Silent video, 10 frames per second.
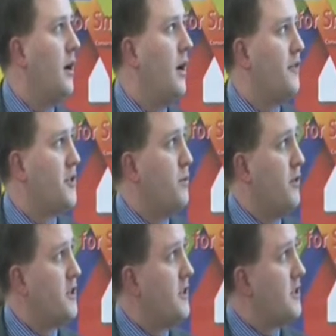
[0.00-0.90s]
I'll just put
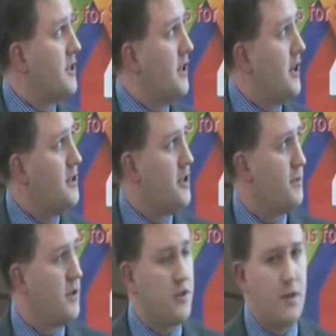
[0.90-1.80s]
this into the slide
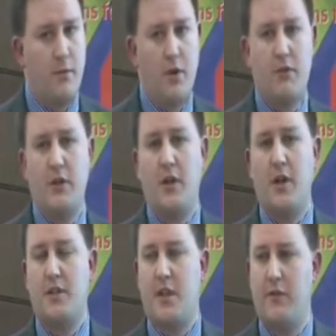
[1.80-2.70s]
just because I
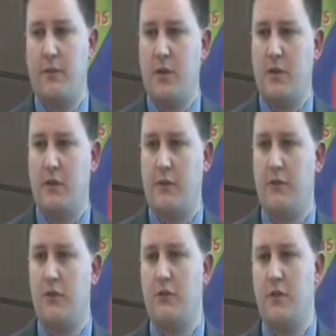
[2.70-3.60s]
realise, having been to a few of